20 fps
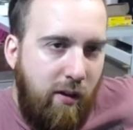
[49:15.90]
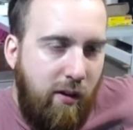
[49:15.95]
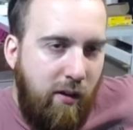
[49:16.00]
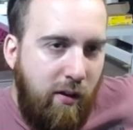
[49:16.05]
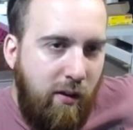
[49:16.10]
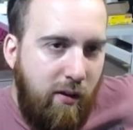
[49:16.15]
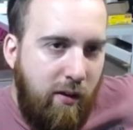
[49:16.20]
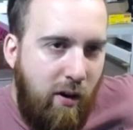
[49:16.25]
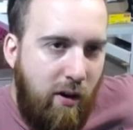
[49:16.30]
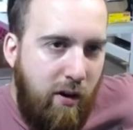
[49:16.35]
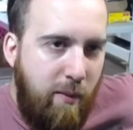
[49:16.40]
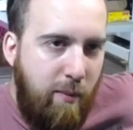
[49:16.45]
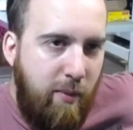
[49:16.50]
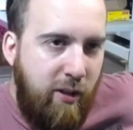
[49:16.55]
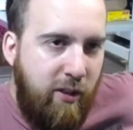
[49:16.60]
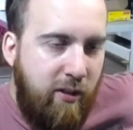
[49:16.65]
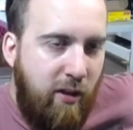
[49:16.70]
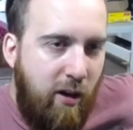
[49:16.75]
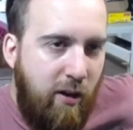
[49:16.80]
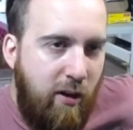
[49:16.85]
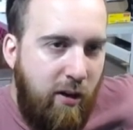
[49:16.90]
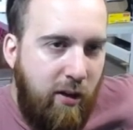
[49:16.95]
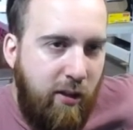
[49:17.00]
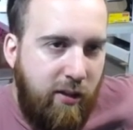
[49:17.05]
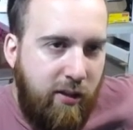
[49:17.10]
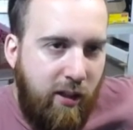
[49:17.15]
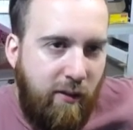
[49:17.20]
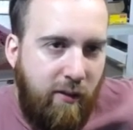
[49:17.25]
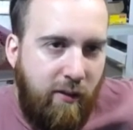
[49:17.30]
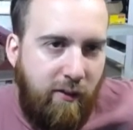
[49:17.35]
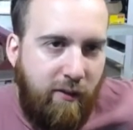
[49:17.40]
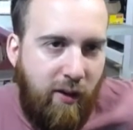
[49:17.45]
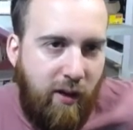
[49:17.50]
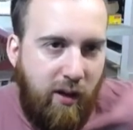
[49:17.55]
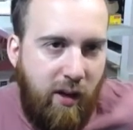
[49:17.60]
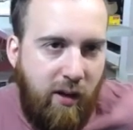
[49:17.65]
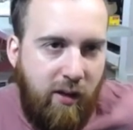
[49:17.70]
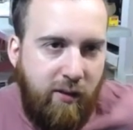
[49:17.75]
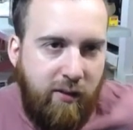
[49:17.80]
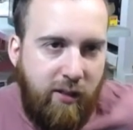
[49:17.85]
Going to be starting a 75
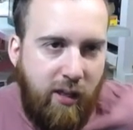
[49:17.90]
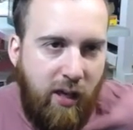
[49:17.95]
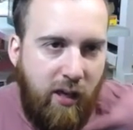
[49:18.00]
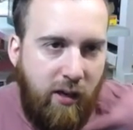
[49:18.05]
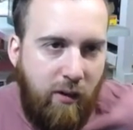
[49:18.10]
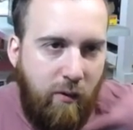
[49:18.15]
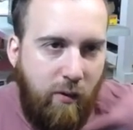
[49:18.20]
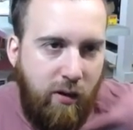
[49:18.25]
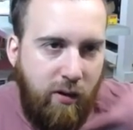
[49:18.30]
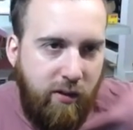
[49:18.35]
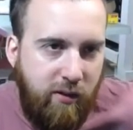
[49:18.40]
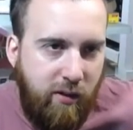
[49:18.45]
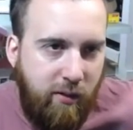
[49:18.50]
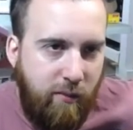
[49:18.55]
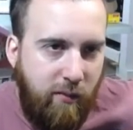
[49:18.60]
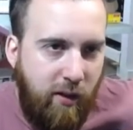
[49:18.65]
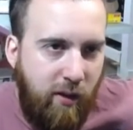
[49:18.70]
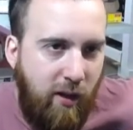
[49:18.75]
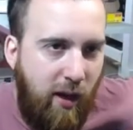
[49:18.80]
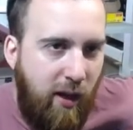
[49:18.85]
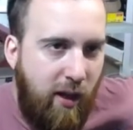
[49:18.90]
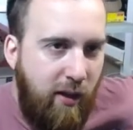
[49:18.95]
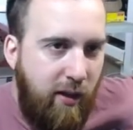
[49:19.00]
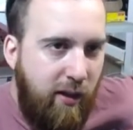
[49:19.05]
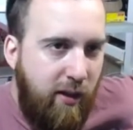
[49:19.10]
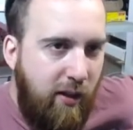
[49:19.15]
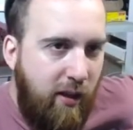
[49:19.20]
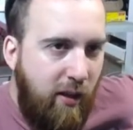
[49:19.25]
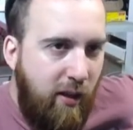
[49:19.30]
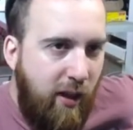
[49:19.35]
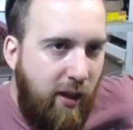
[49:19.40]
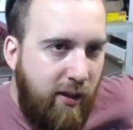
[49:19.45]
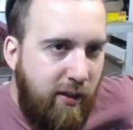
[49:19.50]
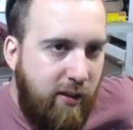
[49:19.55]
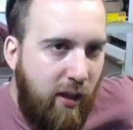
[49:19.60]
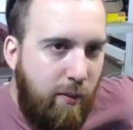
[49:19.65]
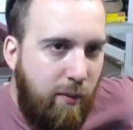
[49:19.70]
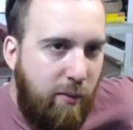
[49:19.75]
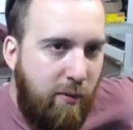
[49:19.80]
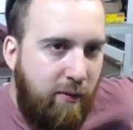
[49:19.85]
gallon tank. What are some good LED lights
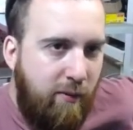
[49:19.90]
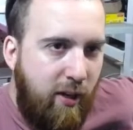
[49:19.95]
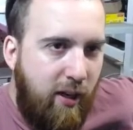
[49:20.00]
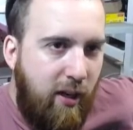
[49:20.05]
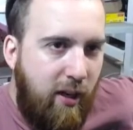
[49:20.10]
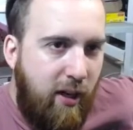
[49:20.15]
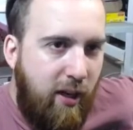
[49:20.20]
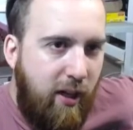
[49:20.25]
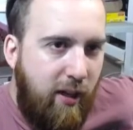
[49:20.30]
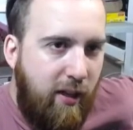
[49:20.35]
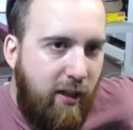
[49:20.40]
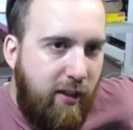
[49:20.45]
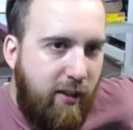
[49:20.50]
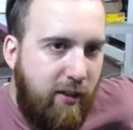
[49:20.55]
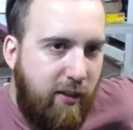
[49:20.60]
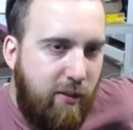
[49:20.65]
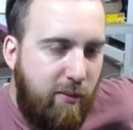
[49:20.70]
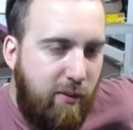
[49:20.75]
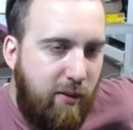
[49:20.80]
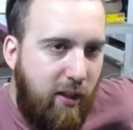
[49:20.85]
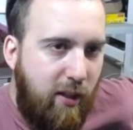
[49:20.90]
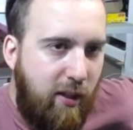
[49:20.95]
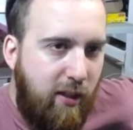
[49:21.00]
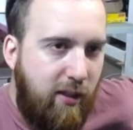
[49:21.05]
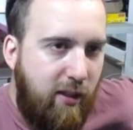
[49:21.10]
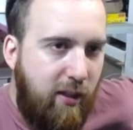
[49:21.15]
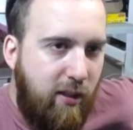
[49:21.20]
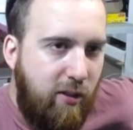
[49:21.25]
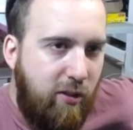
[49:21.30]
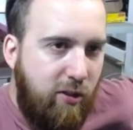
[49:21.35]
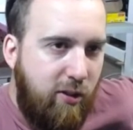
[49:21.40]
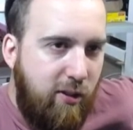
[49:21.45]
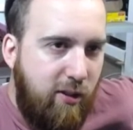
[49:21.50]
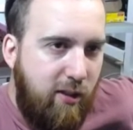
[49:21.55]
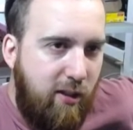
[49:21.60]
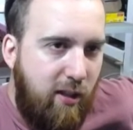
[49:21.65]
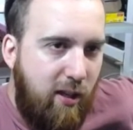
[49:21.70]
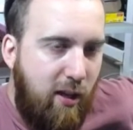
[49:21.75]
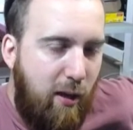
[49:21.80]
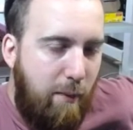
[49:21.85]
that provide highlights with 18 inches
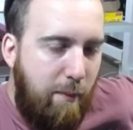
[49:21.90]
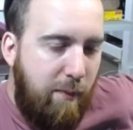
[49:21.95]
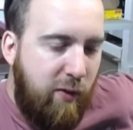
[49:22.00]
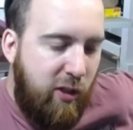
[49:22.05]
of depth?